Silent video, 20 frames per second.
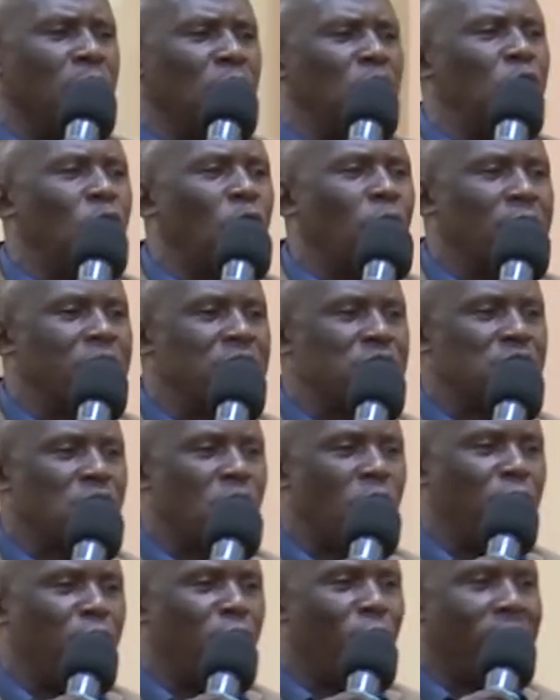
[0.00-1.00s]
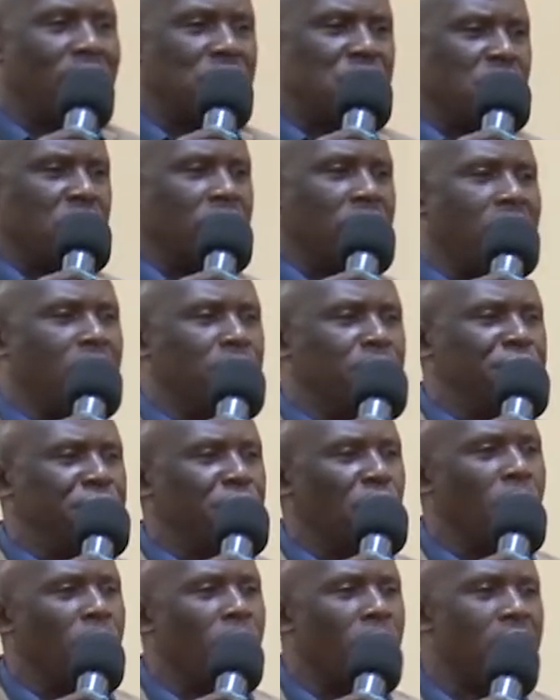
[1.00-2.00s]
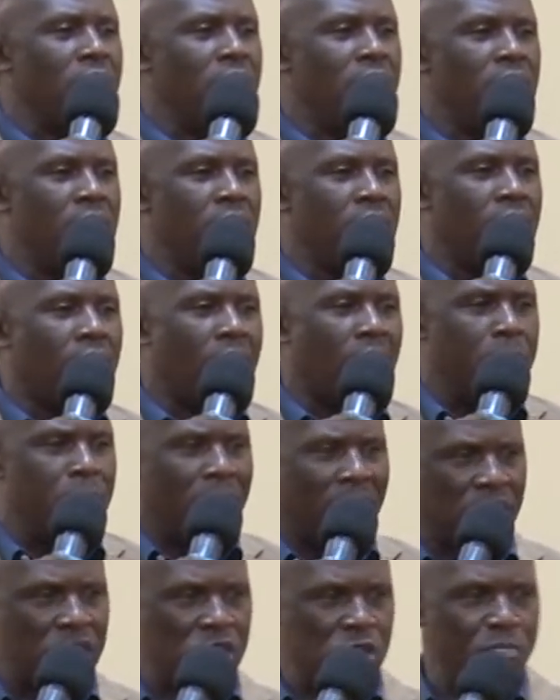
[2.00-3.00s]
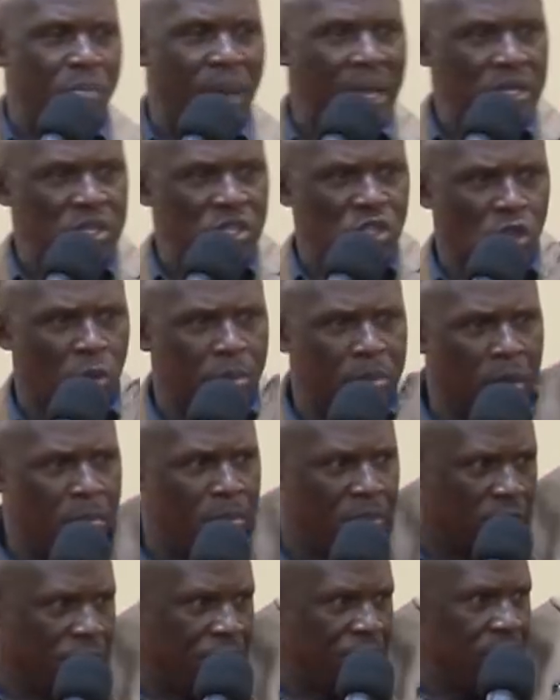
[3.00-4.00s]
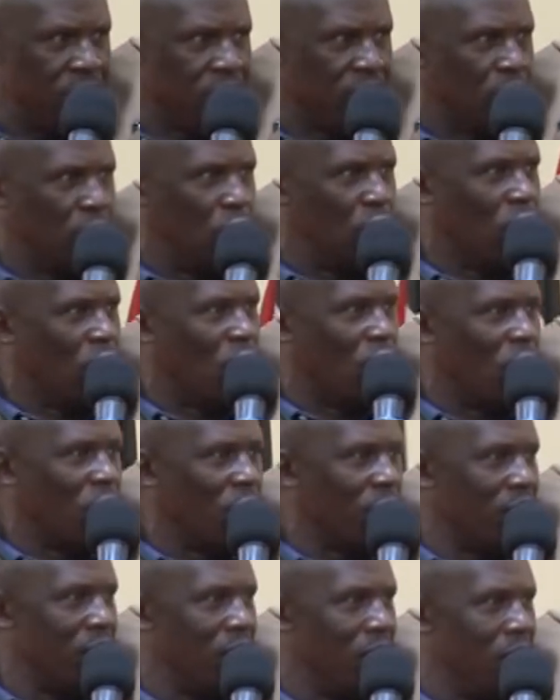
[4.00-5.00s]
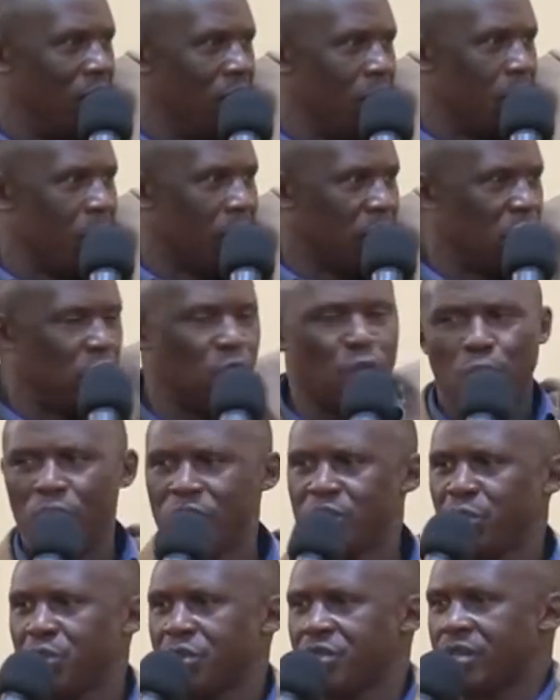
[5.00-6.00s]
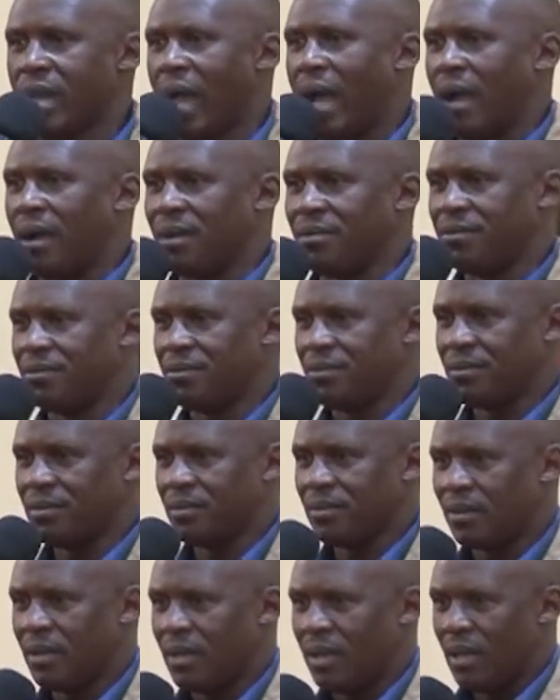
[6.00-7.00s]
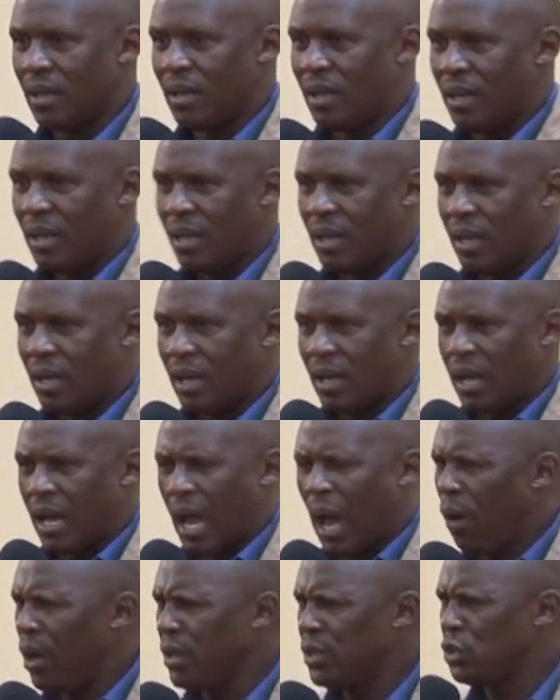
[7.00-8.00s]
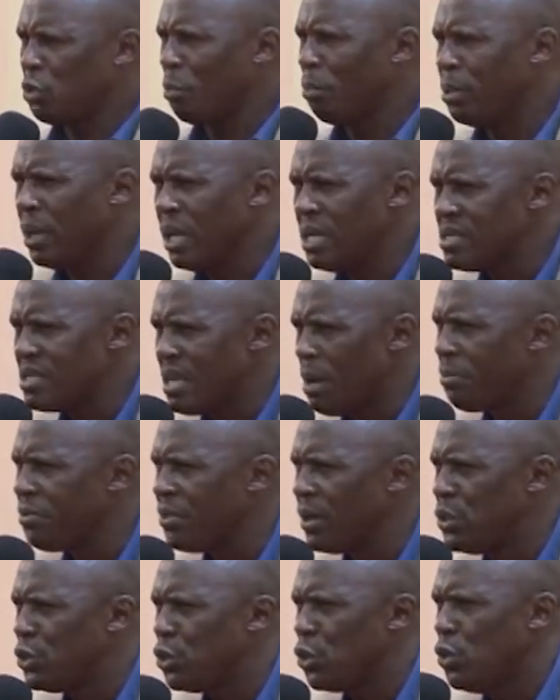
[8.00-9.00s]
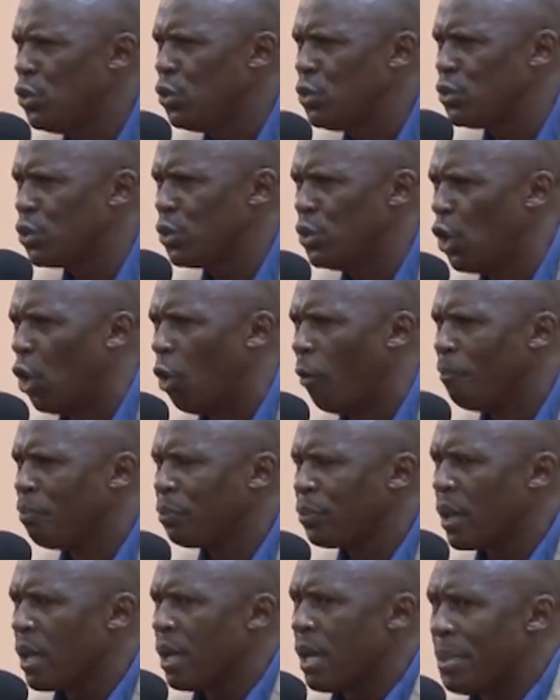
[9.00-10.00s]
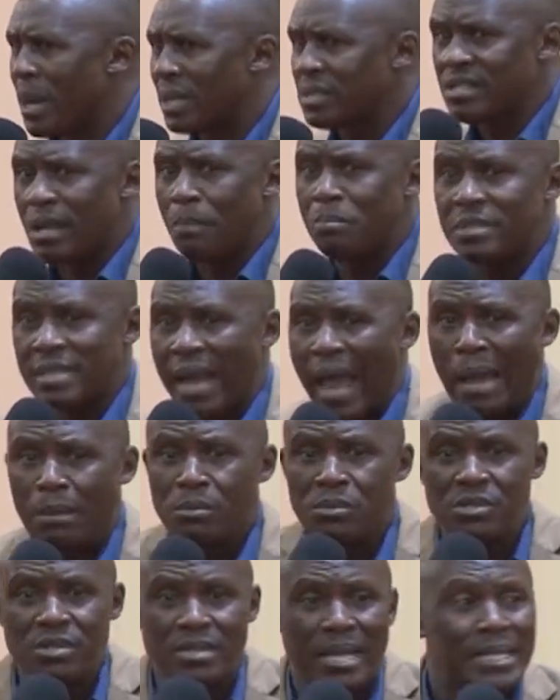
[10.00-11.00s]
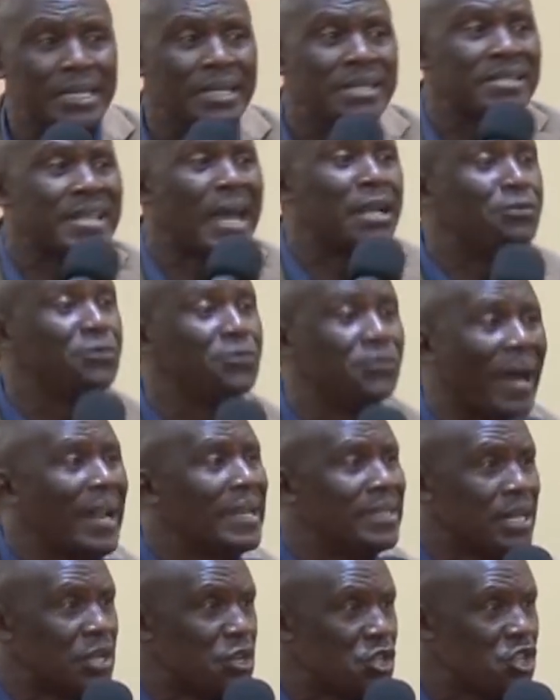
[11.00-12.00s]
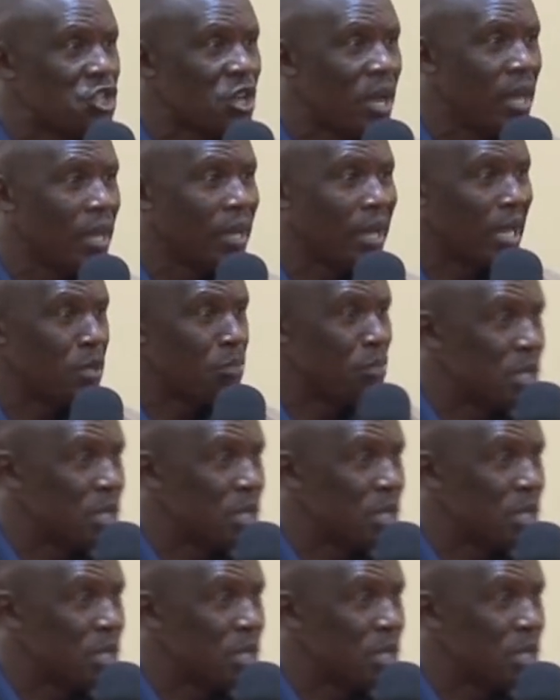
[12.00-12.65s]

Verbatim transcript: the gods of where she came from at the expense of the prophetic God that he was to serve. I want to bring something to you to know that sometimes the disadvantage can